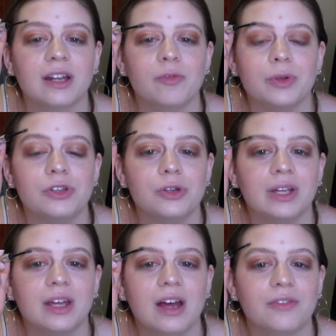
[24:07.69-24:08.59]
and I've been
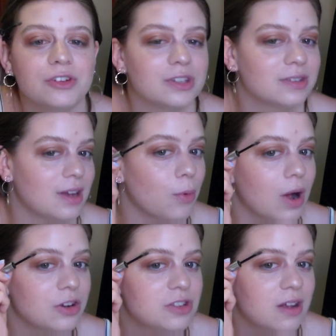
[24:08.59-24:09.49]
doing it ever since I
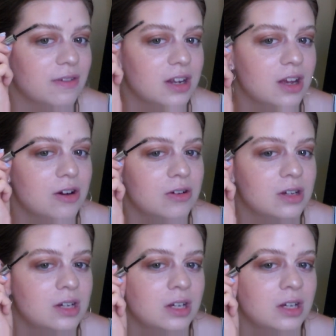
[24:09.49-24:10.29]
watched that video,